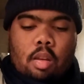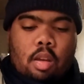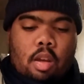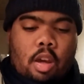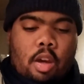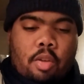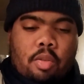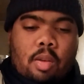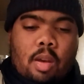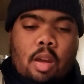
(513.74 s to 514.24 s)

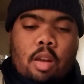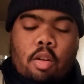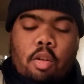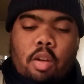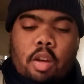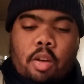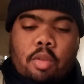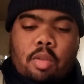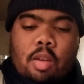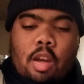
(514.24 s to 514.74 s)
it was
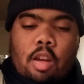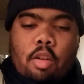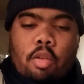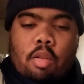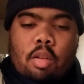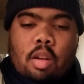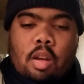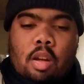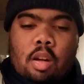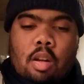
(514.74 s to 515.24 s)

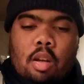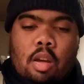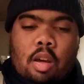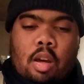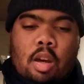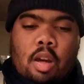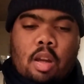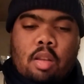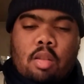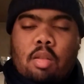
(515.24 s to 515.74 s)
handled in
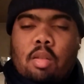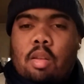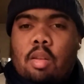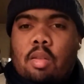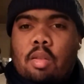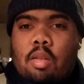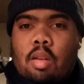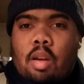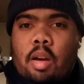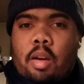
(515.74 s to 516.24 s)
a
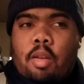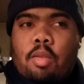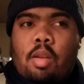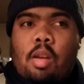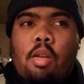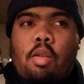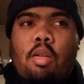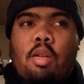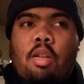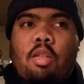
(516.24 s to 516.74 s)

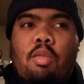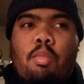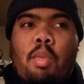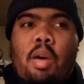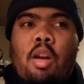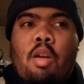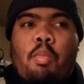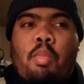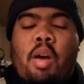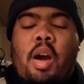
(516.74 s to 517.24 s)
decent
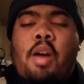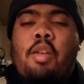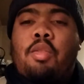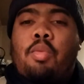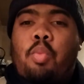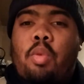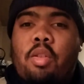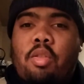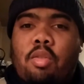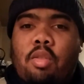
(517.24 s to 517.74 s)
manner. But I
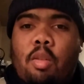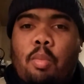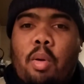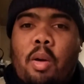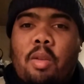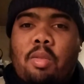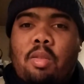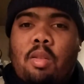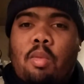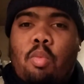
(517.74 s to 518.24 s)
just wish the
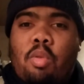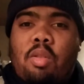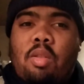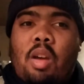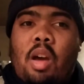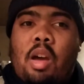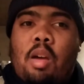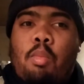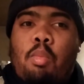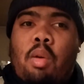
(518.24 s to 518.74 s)
person was
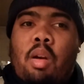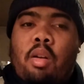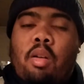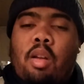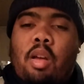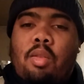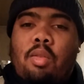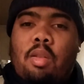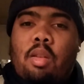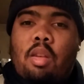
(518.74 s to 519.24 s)
taught a
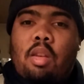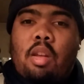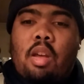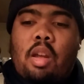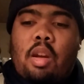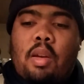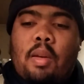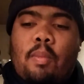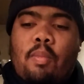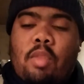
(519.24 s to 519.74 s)
better lesson
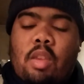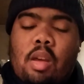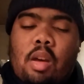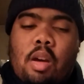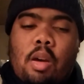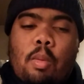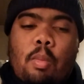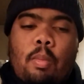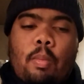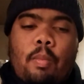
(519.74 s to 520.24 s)
than
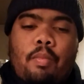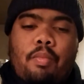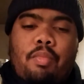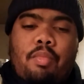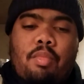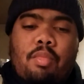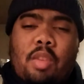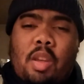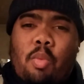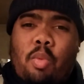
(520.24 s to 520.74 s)
what
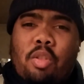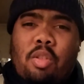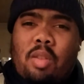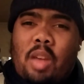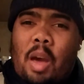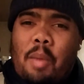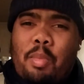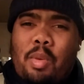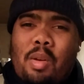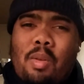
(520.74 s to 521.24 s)
just
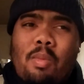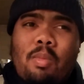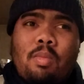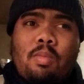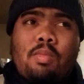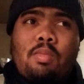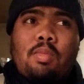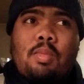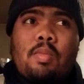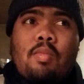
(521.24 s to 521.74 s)
happened.
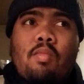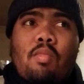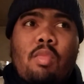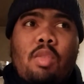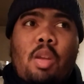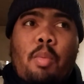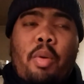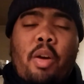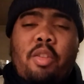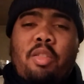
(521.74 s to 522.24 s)

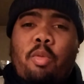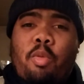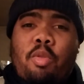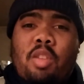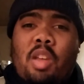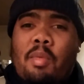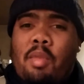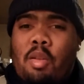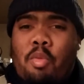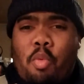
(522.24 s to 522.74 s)
The person
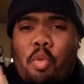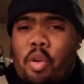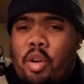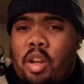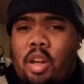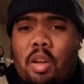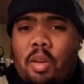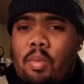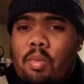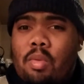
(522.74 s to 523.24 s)
was giving a
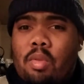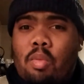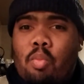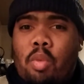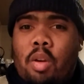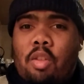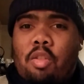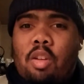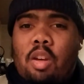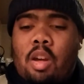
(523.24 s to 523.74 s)
warning,
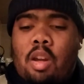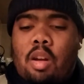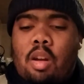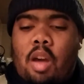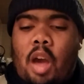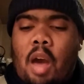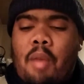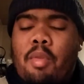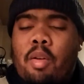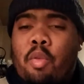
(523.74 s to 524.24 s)

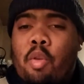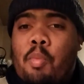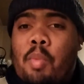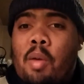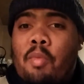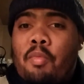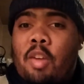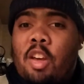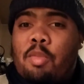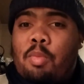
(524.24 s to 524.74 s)
and I have a group
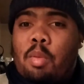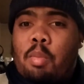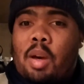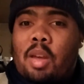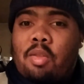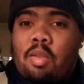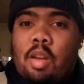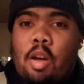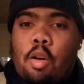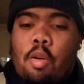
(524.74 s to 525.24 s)
on Facebook
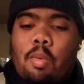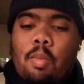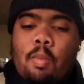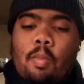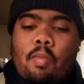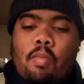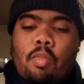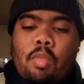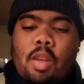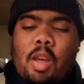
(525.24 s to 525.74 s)
myself.
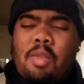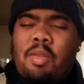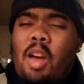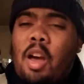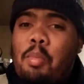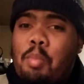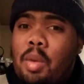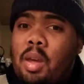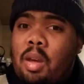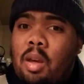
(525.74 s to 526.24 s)
It's
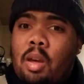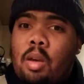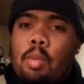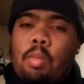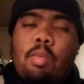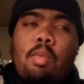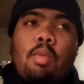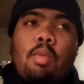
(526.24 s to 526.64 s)
not big